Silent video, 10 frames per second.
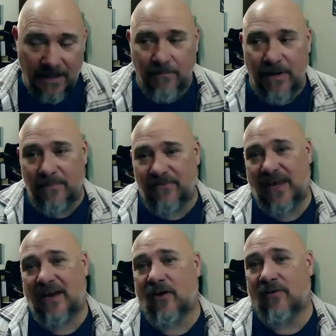but I'm
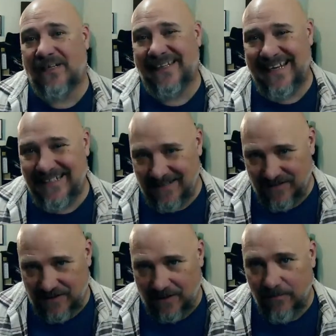saying our
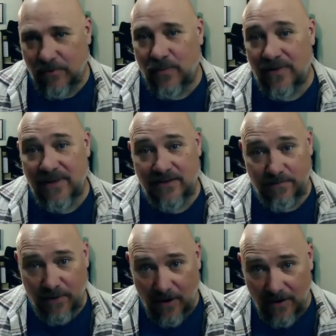relationship with this
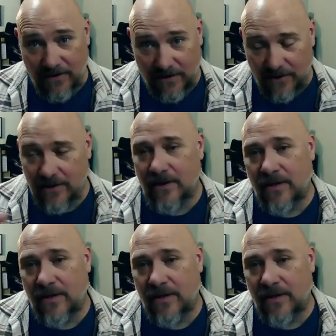partner